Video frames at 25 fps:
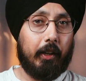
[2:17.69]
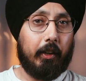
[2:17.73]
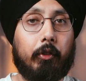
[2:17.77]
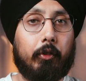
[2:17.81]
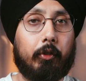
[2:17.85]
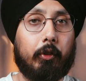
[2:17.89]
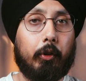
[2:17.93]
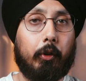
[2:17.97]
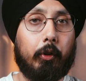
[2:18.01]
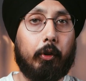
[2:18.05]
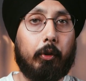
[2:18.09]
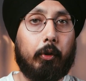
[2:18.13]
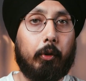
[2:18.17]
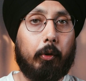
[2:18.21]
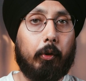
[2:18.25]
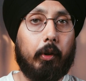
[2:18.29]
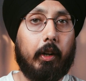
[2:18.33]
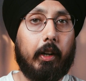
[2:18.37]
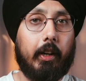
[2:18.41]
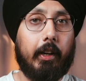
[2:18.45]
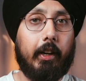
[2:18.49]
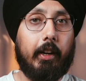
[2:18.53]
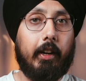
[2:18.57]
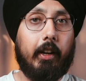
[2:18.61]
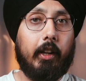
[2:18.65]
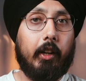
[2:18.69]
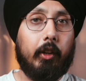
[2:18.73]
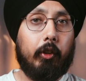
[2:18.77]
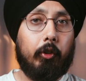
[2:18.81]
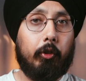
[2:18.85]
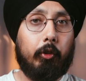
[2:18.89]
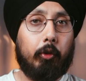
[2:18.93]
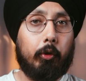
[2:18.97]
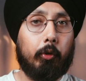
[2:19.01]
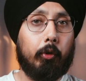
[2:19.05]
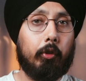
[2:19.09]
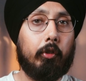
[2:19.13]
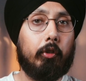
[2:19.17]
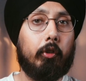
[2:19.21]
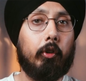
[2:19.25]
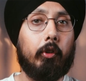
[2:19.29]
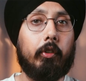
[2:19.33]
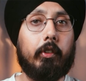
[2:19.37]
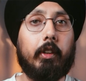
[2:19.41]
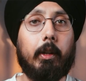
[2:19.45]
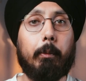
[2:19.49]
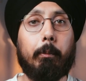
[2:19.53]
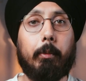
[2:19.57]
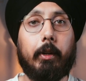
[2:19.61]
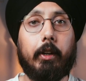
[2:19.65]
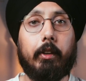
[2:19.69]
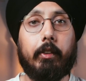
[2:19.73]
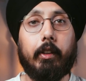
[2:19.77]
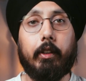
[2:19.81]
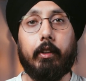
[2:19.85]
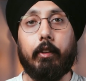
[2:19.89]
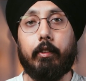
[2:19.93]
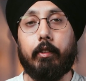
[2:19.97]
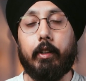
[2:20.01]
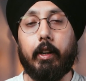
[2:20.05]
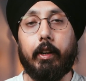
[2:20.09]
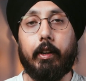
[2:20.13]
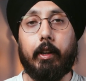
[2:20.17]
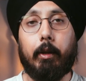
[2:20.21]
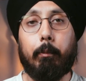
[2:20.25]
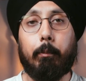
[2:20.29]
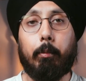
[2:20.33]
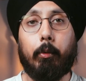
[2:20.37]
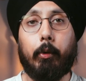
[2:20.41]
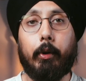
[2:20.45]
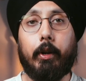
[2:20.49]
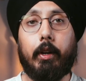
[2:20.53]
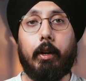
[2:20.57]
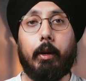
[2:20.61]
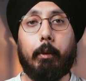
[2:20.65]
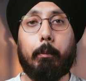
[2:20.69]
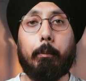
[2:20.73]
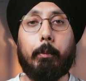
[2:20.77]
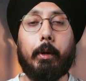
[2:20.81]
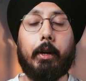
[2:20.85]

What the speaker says: So go ahead, use those templates as a starting point,